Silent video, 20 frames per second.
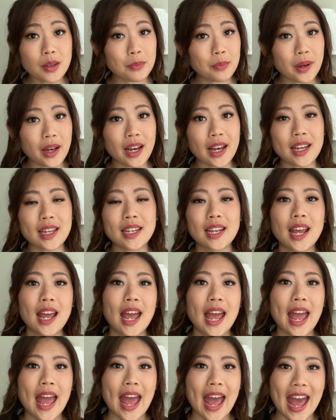But
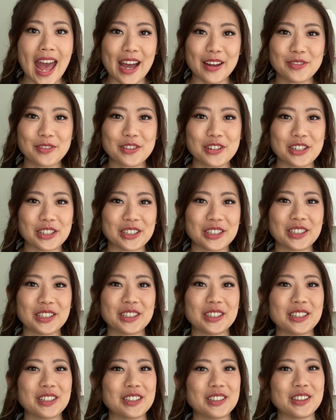
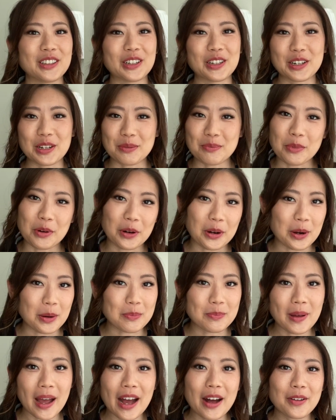after learning more
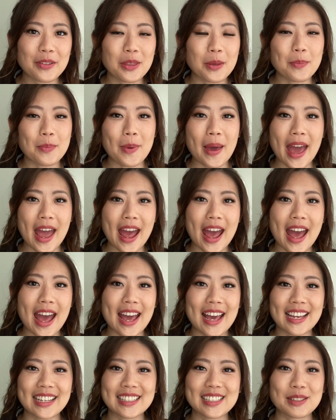about the
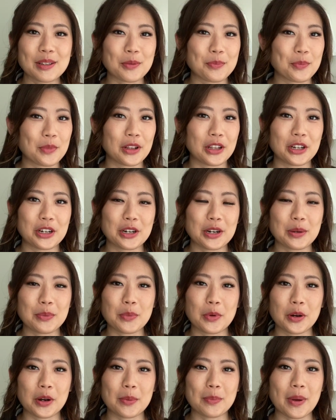bags, learning
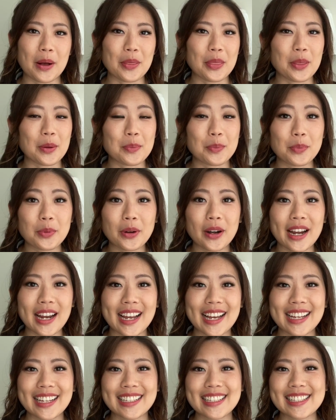more about the
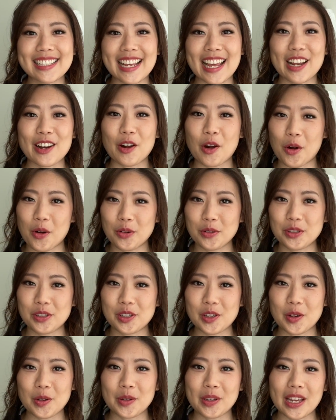brand, and
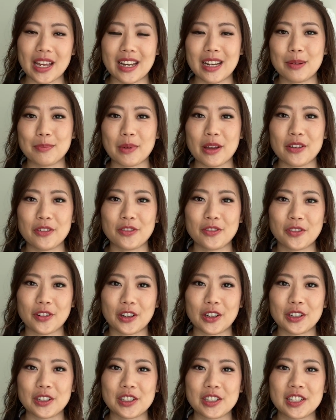also getting my
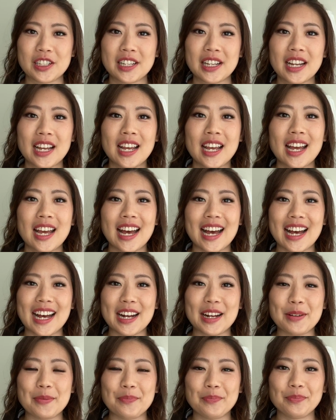first
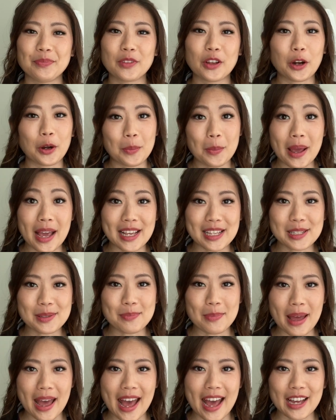um, Hermes
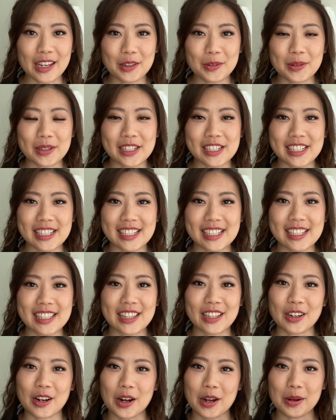bag, which is
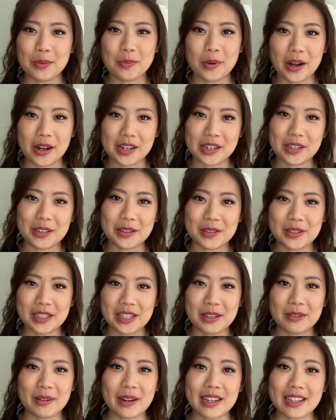the garden party you
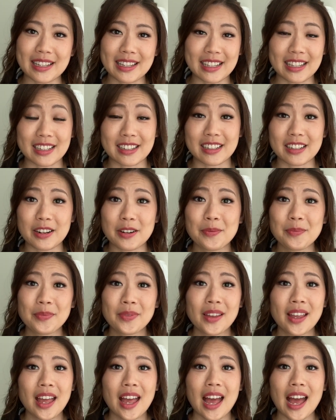see right here.
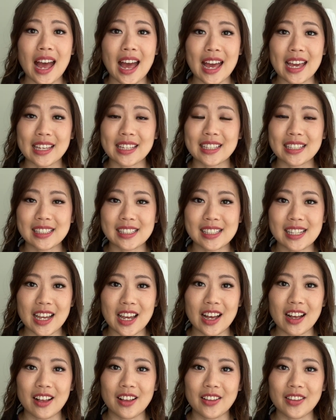I can
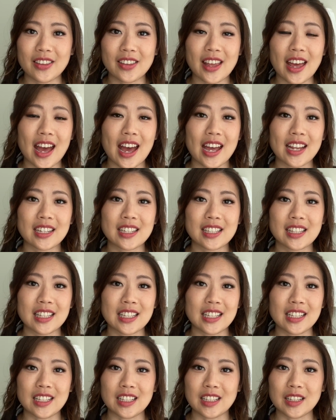tell that
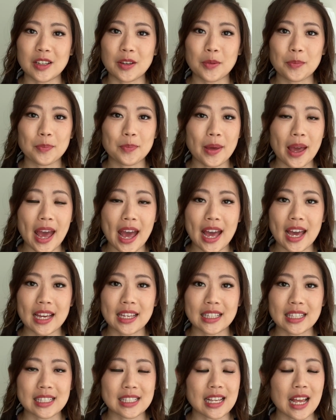the bag
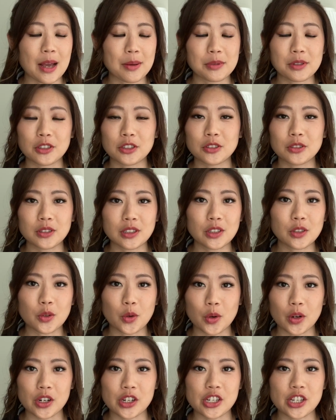is absolutely
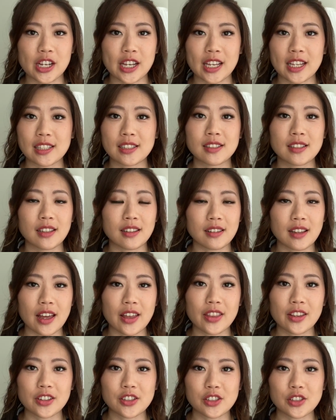gorgeous. The
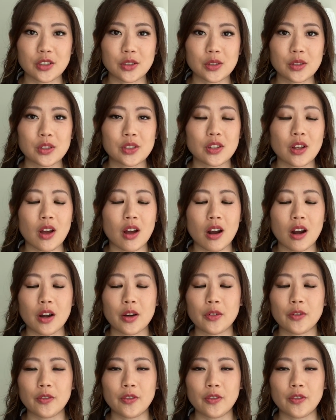leathers used are